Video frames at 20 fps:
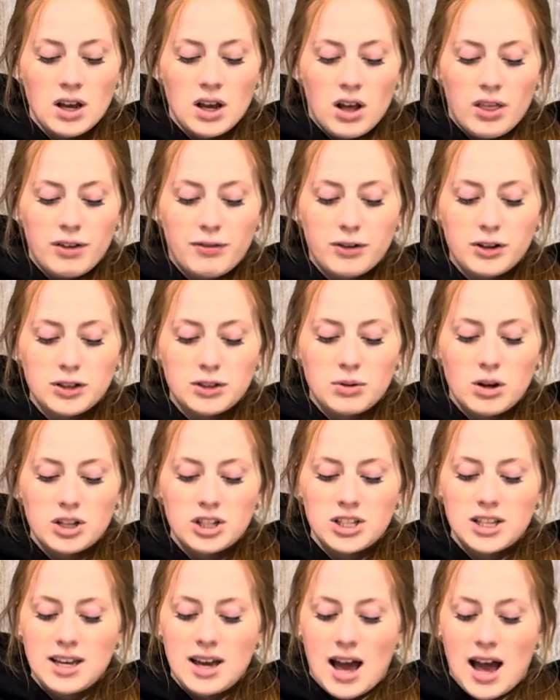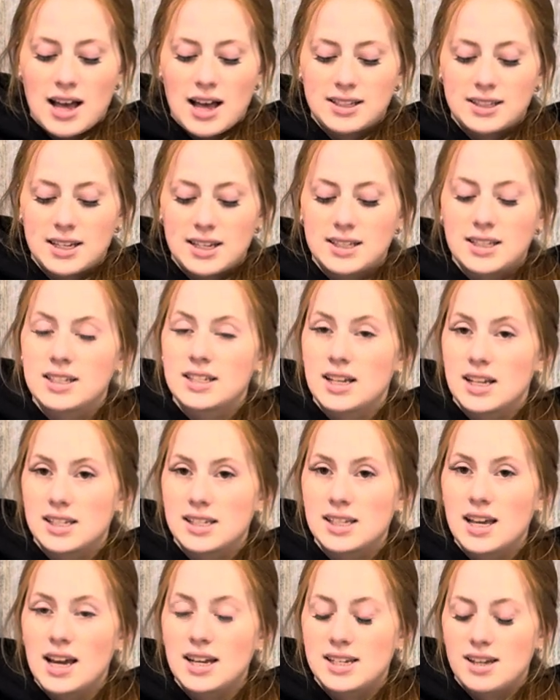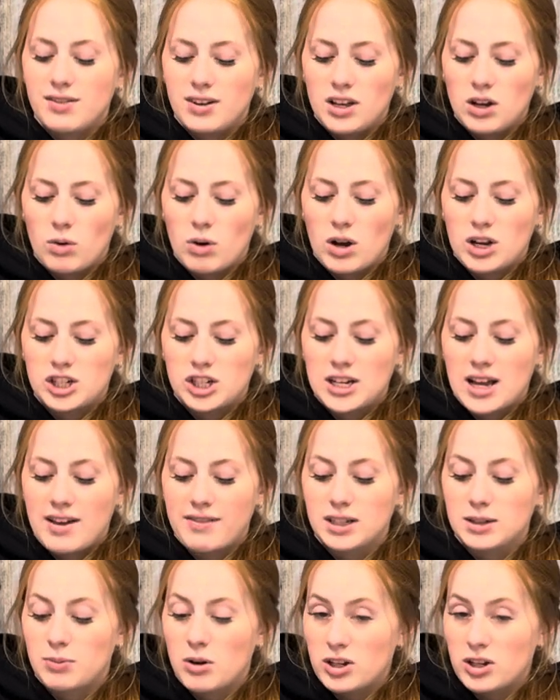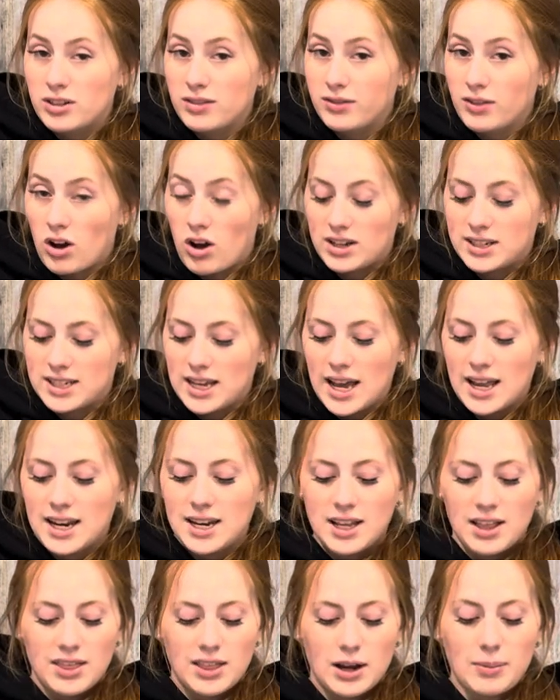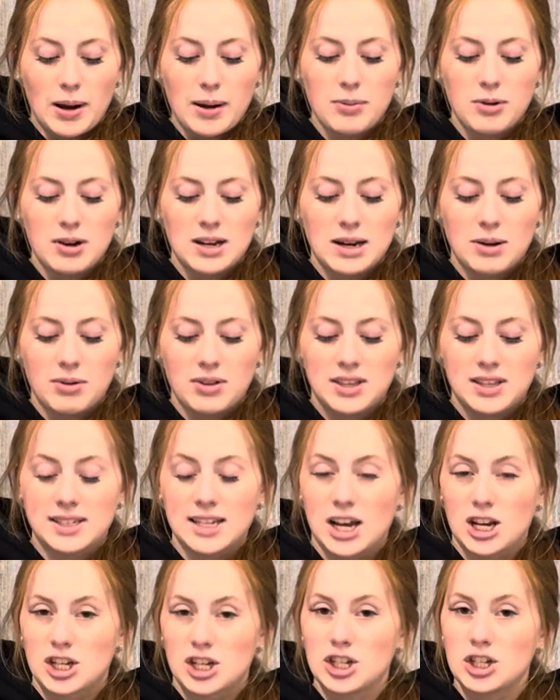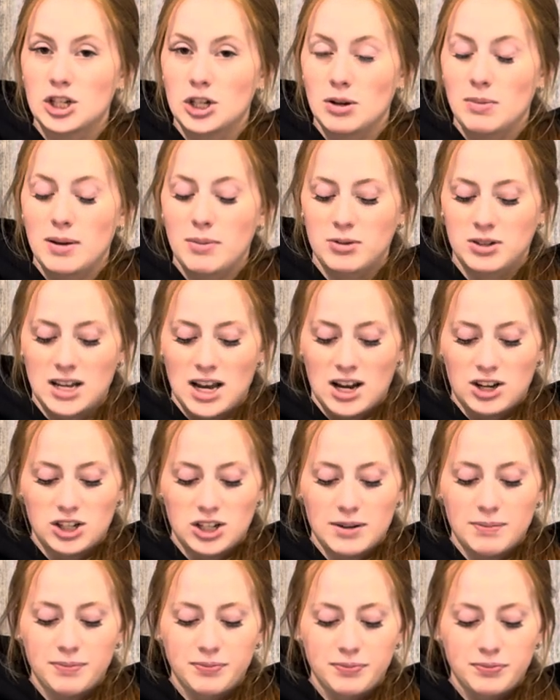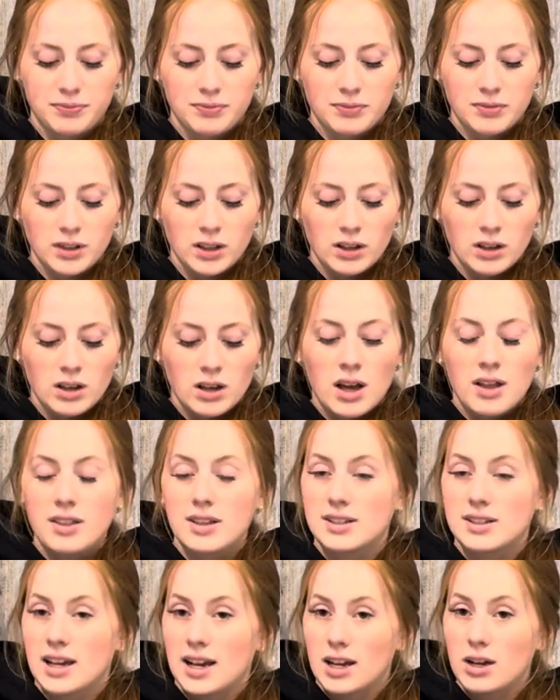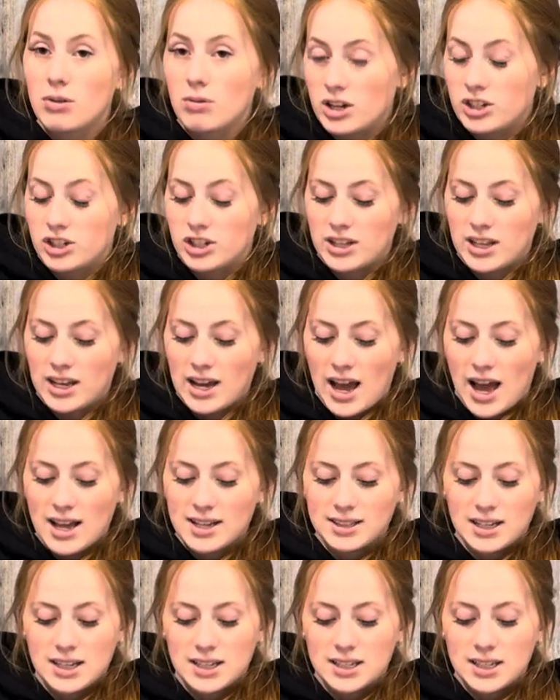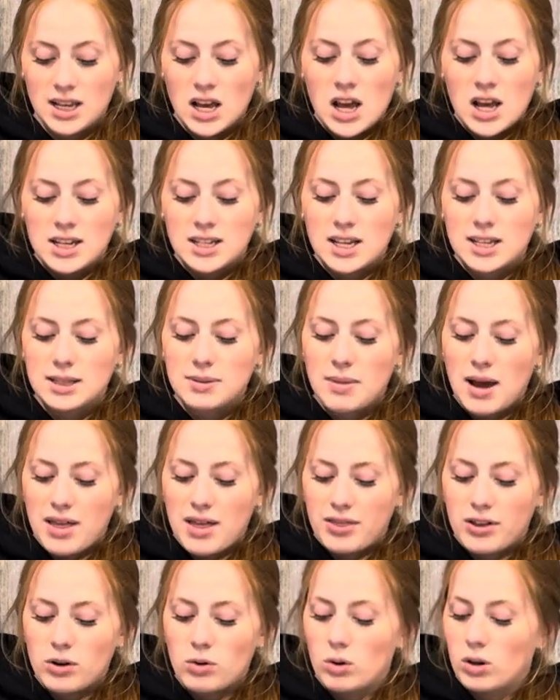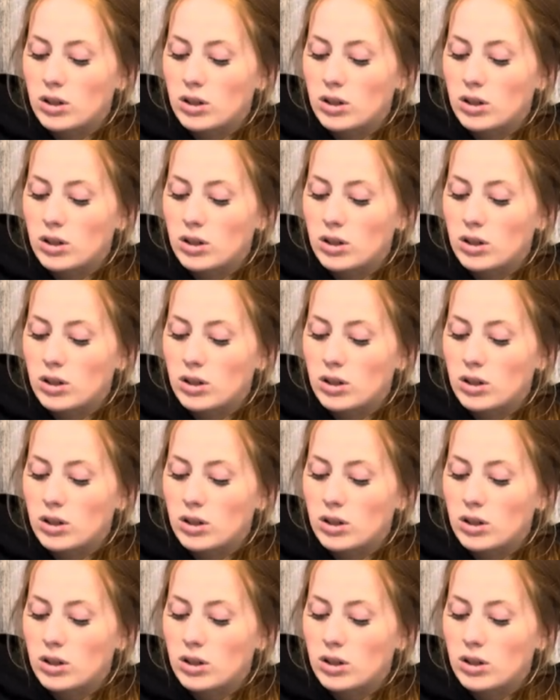The first question they ask is, does the activity in question have expressive content, thereby bringing it within Section 2B protection? The second question they ask is, does the method or